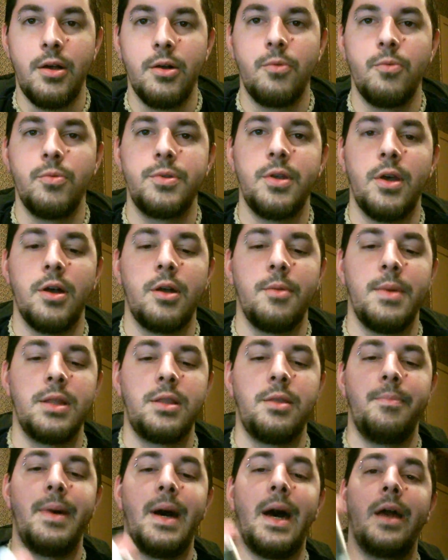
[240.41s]
along, we'll talk
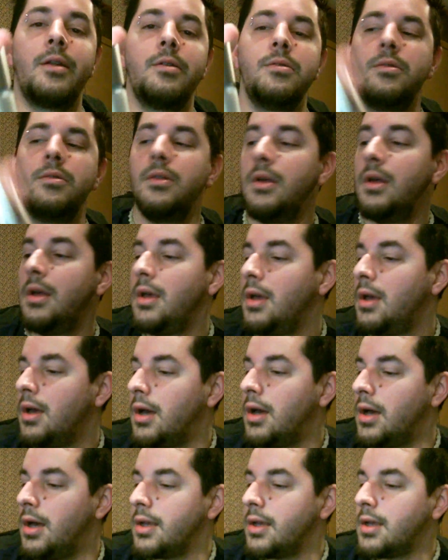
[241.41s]
about the bottle.
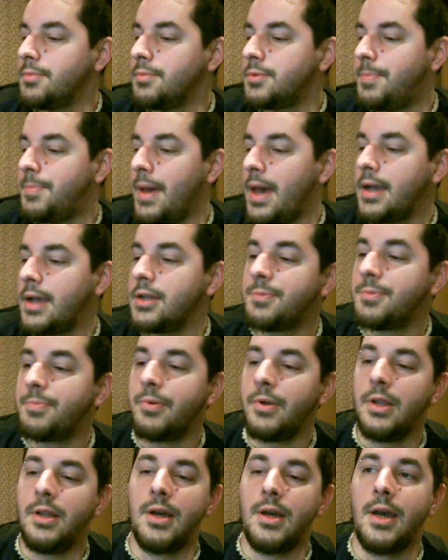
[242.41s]
Uh, it comes
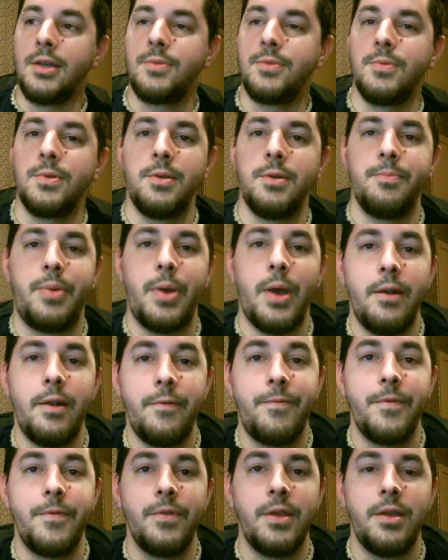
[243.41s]
packaged pretty nice, which is
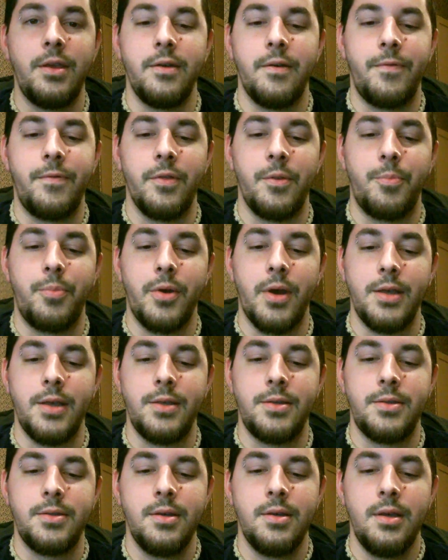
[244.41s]
better for the uh, for the
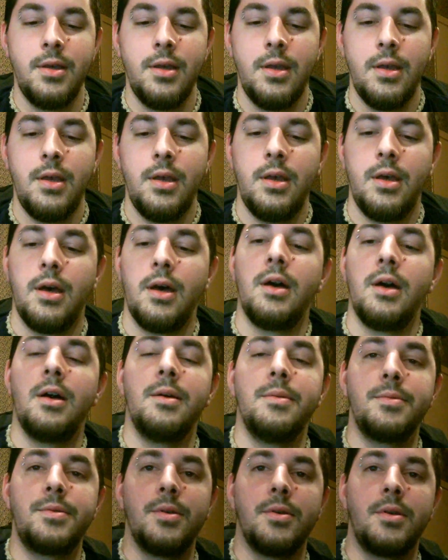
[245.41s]
price.
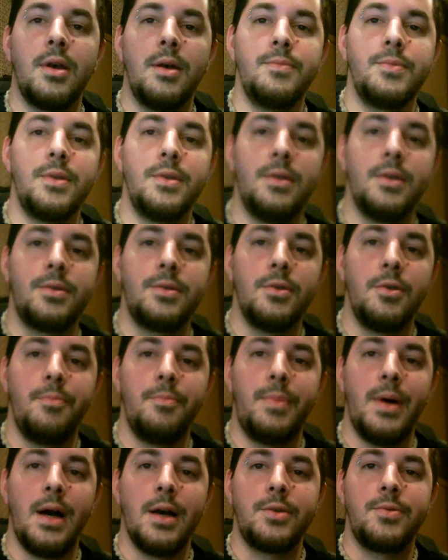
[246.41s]
Um, so it comes in this
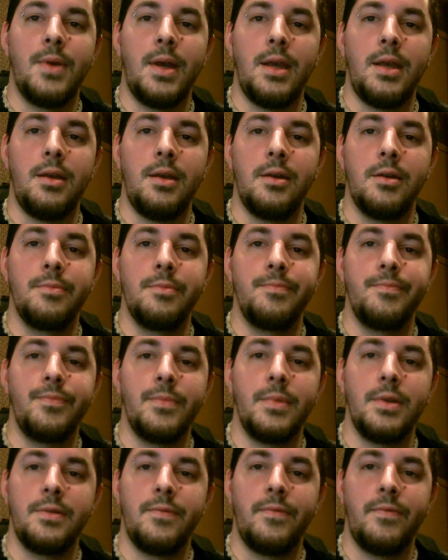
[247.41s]
little box right here.
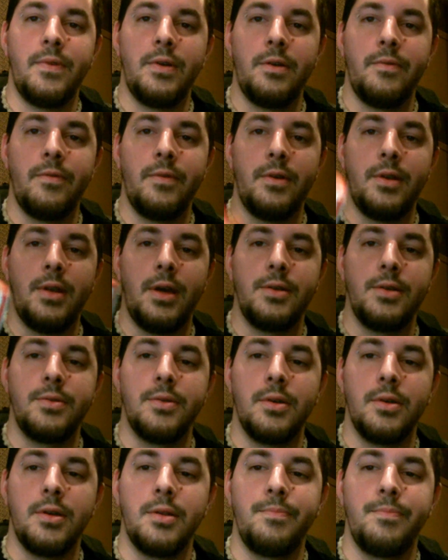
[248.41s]
It's very, very
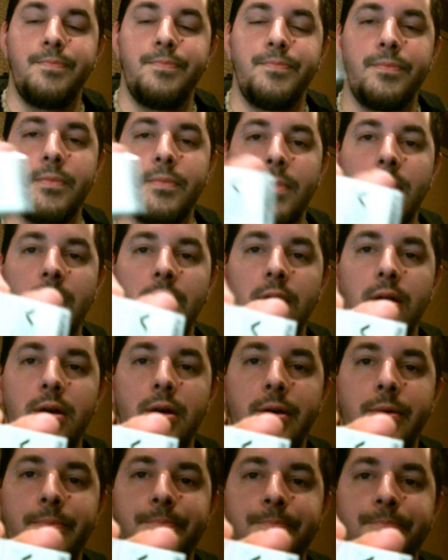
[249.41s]
nice looking.
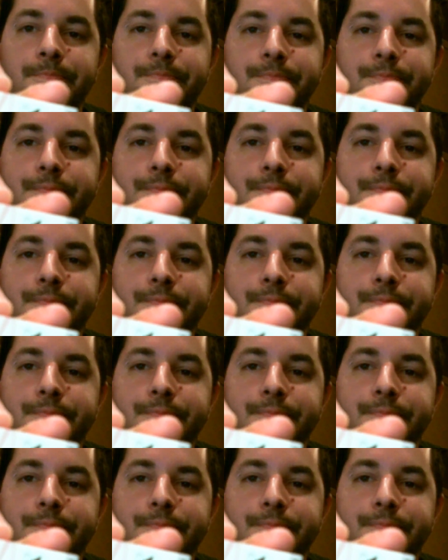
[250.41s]
Um,